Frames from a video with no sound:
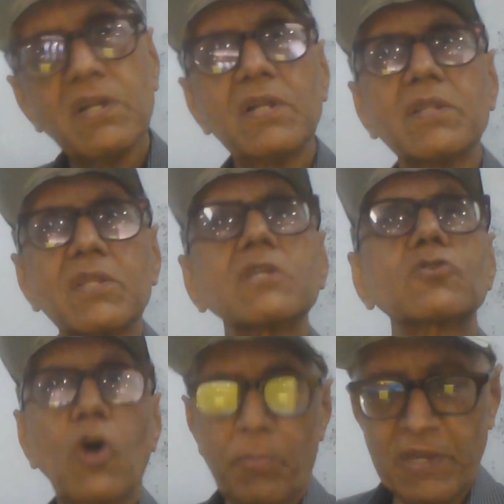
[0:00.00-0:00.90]
this
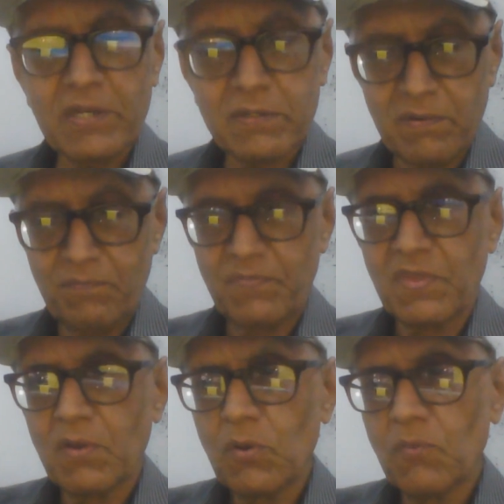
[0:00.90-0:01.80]
topic
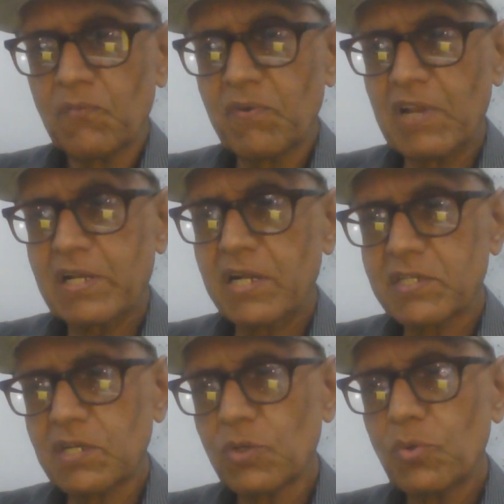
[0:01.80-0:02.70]
we will continue